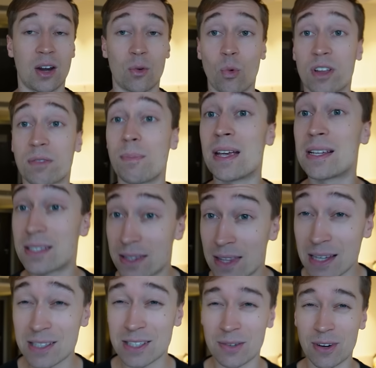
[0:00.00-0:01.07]
And what makes
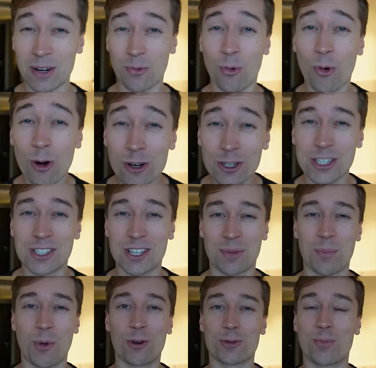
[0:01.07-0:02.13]
things even worse is
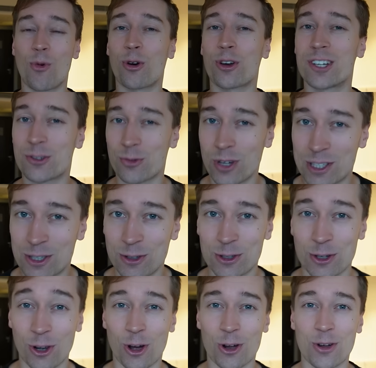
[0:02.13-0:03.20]
that most mortgage REITs
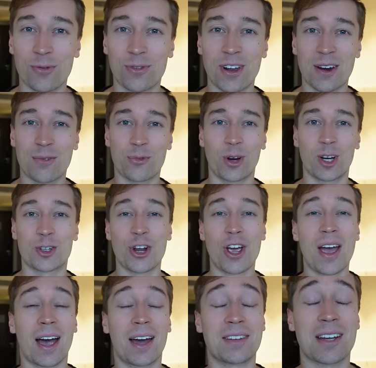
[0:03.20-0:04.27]
use a lot of leverage,
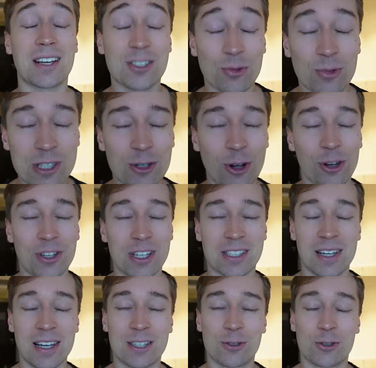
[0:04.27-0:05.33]
and as a result,
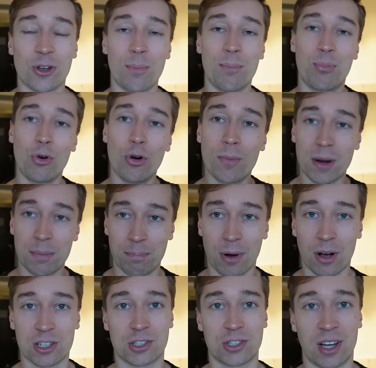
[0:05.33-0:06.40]
this leads to some boom and
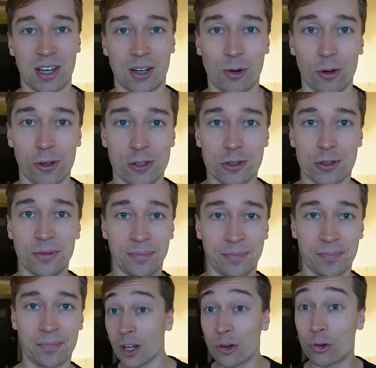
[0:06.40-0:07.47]
bust cycles.
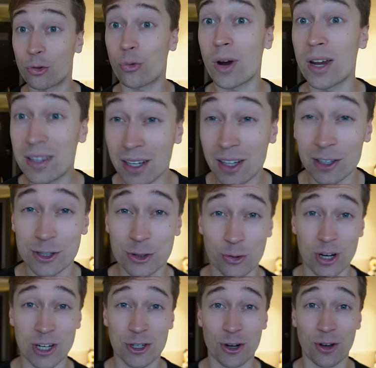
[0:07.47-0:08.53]
A great
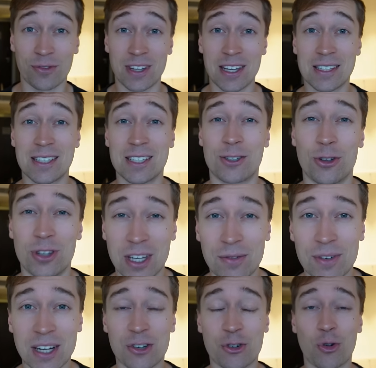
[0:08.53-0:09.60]
illustration of this is the
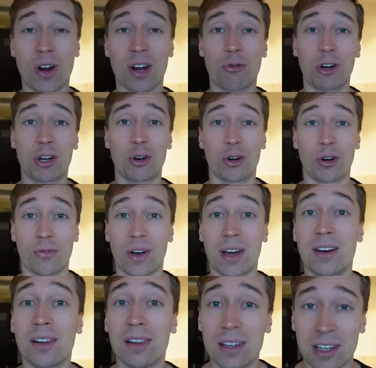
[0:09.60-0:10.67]
dividend track record of
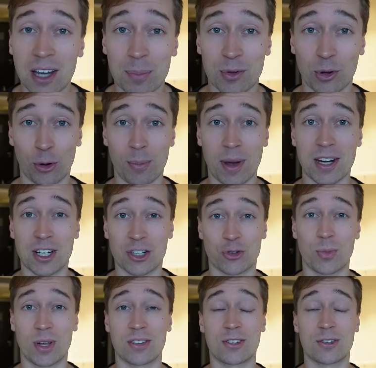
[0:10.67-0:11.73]
Annaly Capital
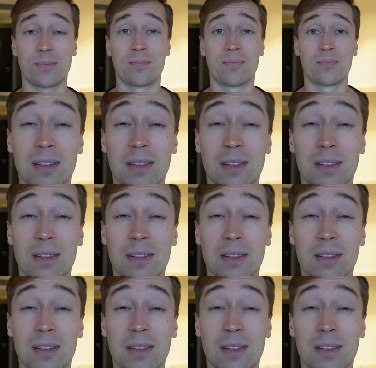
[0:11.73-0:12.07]
Management.